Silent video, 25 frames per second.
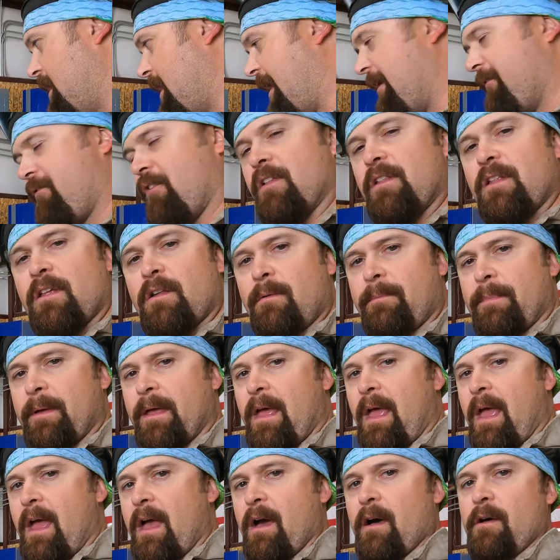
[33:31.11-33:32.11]
Every little
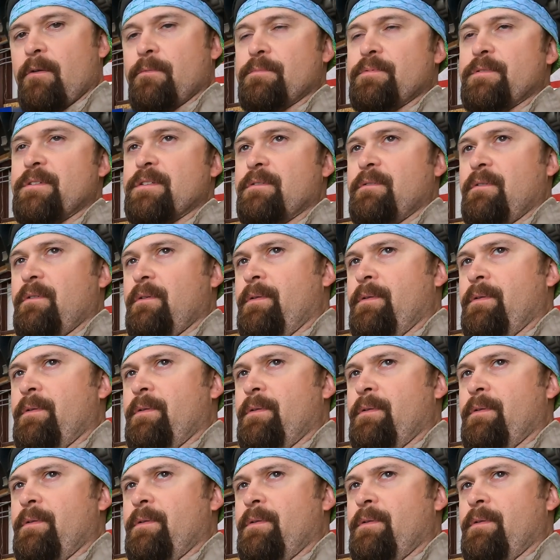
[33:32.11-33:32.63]
bit helps.